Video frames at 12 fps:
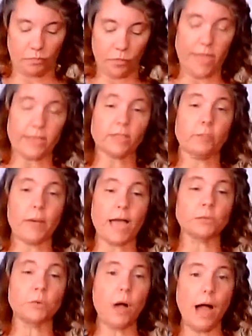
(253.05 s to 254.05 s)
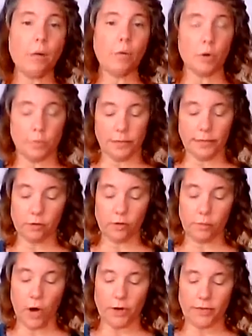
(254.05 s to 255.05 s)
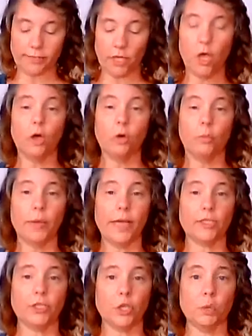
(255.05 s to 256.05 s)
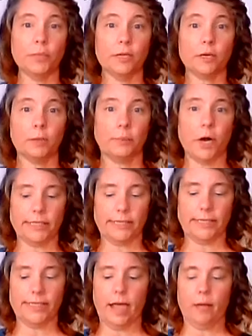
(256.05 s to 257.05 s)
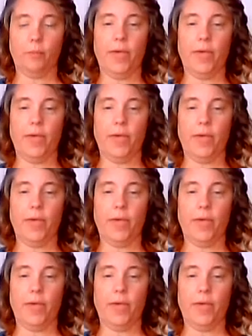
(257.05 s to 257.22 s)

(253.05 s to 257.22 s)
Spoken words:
Okay, so back to our political parties. We had 2 political parties at the time.